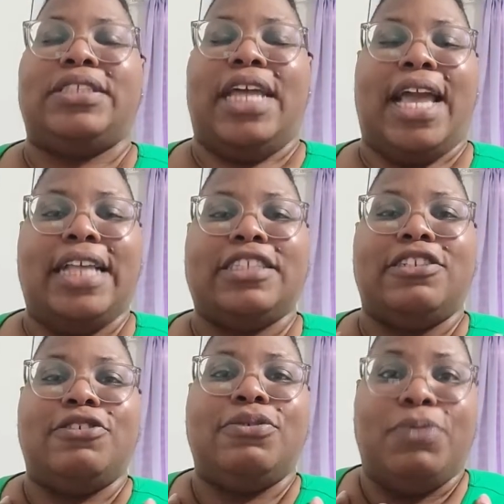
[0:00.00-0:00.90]
that got
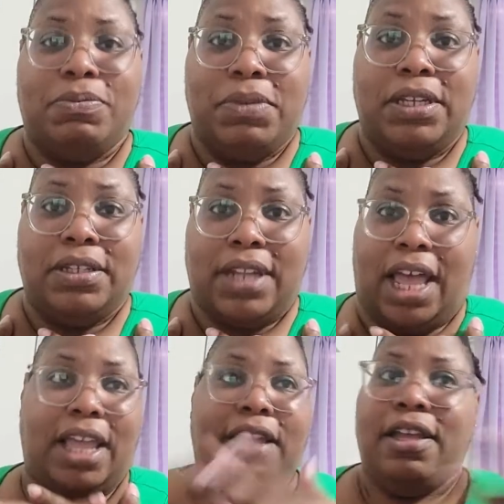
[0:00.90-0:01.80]
to do with me?
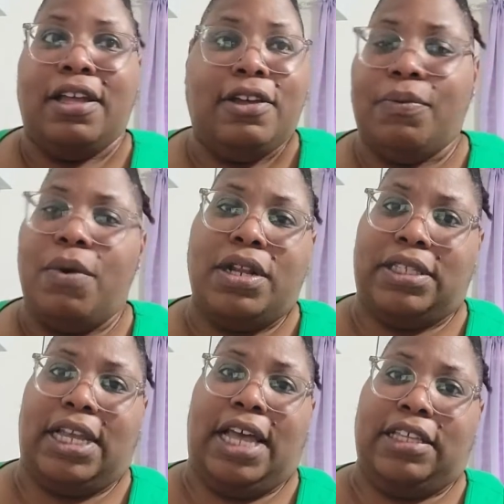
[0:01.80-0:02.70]
Like, what
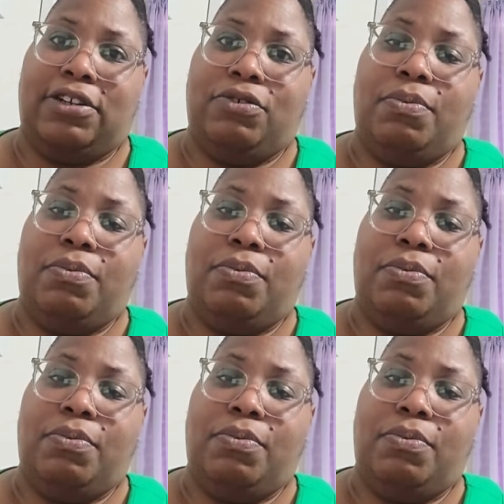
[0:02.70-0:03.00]
does that got to do